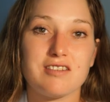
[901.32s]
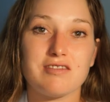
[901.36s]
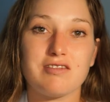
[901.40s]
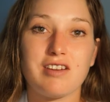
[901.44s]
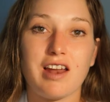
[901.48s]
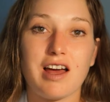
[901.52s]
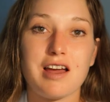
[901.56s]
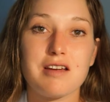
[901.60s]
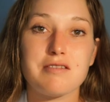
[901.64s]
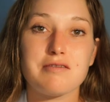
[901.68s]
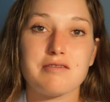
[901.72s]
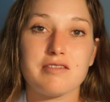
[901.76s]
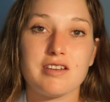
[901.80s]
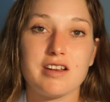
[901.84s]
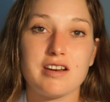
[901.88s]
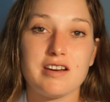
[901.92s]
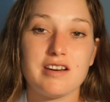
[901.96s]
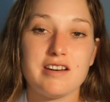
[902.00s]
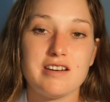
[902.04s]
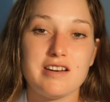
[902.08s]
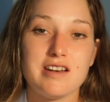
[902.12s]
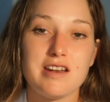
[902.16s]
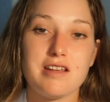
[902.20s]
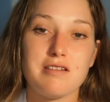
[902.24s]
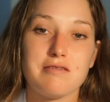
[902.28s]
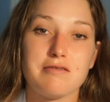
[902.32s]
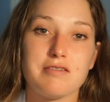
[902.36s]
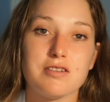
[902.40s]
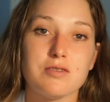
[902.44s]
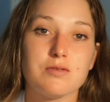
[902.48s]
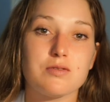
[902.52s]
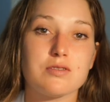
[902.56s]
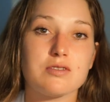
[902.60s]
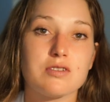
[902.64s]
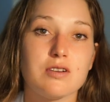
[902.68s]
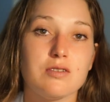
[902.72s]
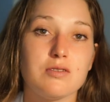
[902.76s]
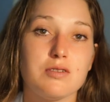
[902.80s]
of life yet, and they feel
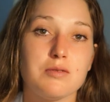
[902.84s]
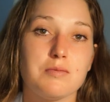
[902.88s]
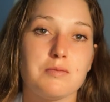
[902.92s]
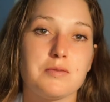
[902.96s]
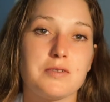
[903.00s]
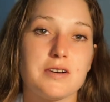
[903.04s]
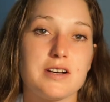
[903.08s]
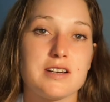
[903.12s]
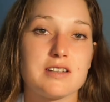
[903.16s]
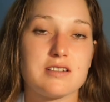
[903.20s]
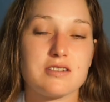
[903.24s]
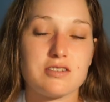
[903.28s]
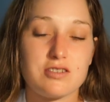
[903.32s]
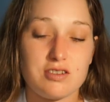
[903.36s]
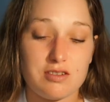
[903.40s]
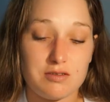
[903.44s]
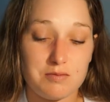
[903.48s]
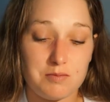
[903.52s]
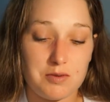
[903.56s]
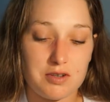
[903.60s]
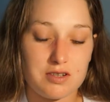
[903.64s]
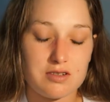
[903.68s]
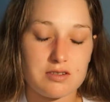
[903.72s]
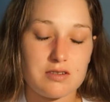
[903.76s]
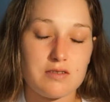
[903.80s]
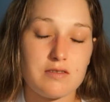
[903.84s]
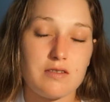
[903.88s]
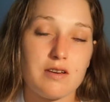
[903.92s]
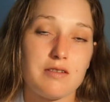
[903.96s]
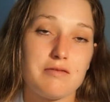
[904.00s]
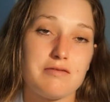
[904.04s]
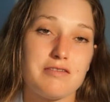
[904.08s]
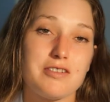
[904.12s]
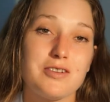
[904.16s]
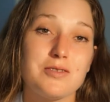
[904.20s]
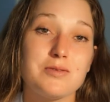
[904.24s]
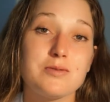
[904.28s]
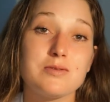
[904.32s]
so depressed just because of their
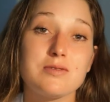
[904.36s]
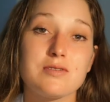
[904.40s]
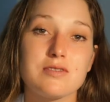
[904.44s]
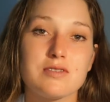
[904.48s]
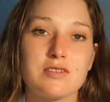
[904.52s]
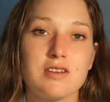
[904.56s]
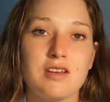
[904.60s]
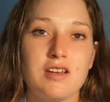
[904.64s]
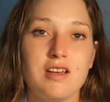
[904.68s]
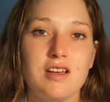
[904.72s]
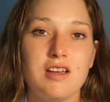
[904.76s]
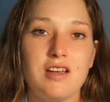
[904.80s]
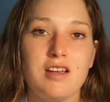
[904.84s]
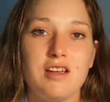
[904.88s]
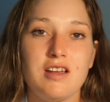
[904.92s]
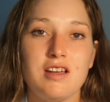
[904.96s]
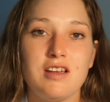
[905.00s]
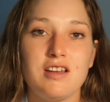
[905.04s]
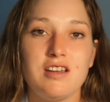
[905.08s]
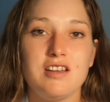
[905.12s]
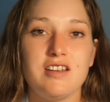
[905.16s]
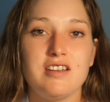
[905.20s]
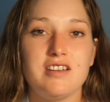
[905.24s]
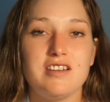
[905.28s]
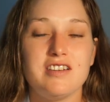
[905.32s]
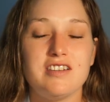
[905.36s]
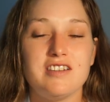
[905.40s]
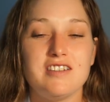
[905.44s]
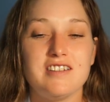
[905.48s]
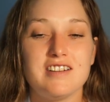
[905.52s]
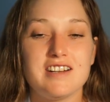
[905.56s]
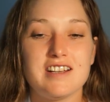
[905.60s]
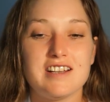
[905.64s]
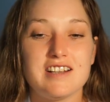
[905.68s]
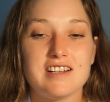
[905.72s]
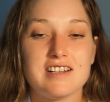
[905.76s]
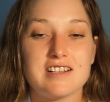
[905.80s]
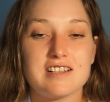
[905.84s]
phones.
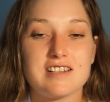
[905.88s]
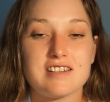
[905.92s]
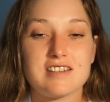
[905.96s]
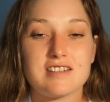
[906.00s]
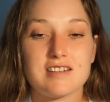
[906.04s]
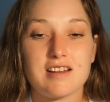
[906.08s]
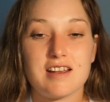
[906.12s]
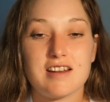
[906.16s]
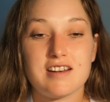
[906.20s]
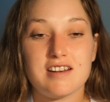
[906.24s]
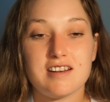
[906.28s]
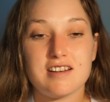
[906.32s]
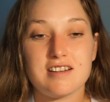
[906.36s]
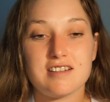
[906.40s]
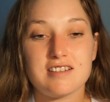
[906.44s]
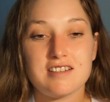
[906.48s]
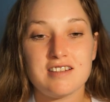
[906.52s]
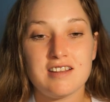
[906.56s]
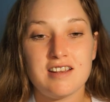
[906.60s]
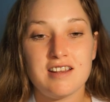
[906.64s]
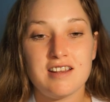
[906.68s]
And